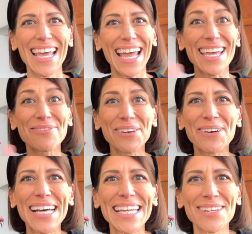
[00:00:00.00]
Hey
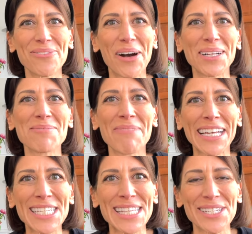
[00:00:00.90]
everyone, welcome back
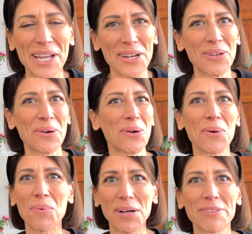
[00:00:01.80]
to the channel, or
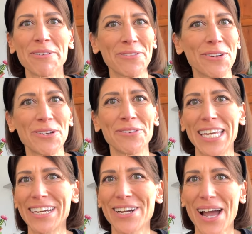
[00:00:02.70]
welcome if you're new
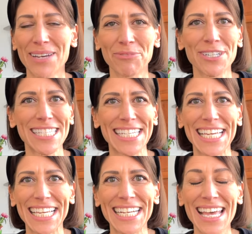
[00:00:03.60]
here. I'm
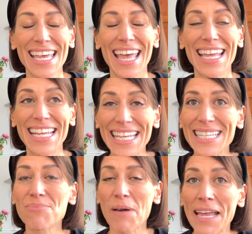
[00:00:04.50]
Christine, and it
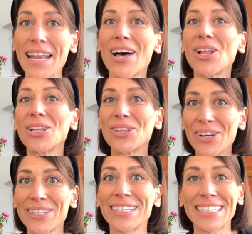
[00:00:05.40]
has been a
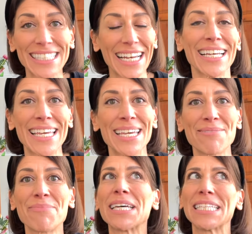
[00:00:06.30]
long
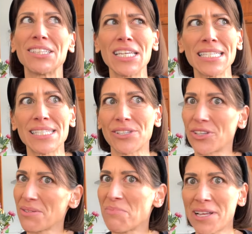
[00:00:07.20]
time, at least a
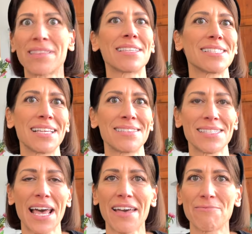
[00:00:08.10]
good month, since
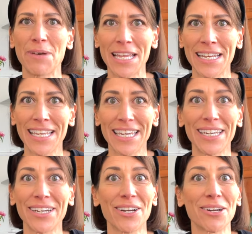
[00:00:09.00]
I've been
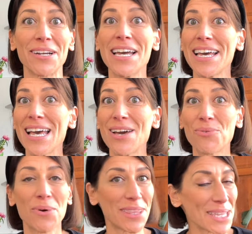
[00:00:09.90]
here
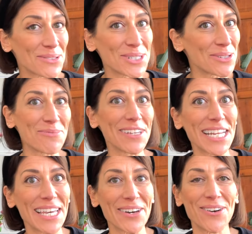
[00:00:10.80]
with a YouTube
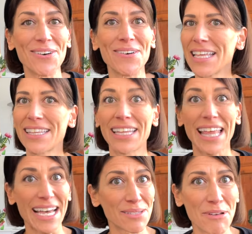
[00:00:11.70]
video. The
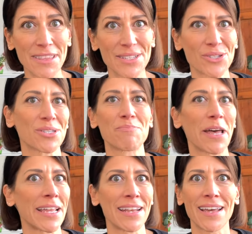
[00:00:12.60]
last month has just
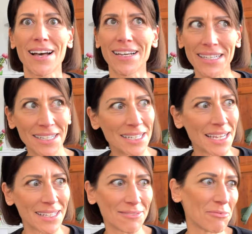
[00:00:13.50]
been
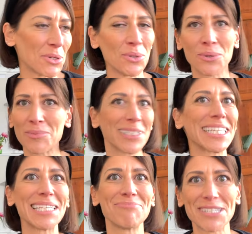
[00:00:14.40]

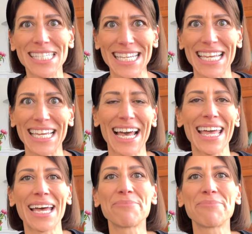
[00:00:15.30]
abnormally busy. I had